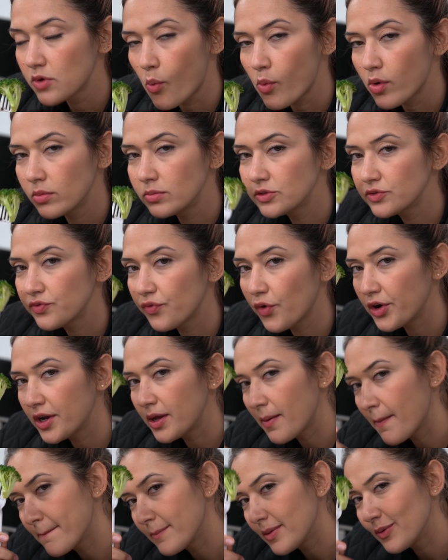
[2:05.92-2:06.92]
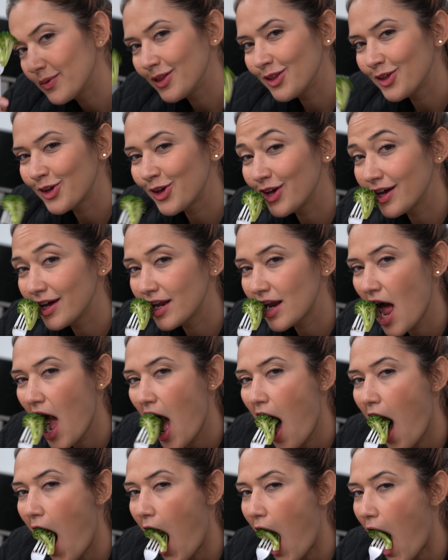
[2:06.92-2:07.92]
Almost yeah. forty, but we look good.
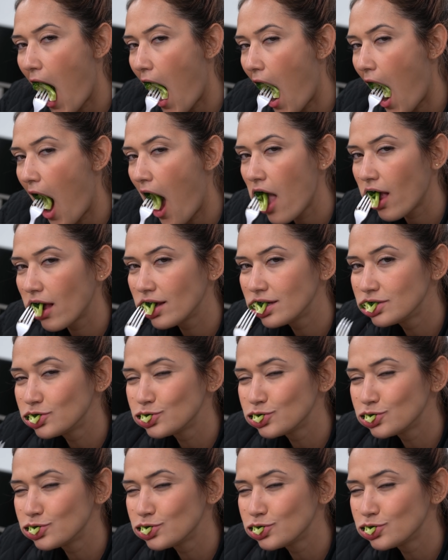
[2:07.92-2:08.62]
You know we were.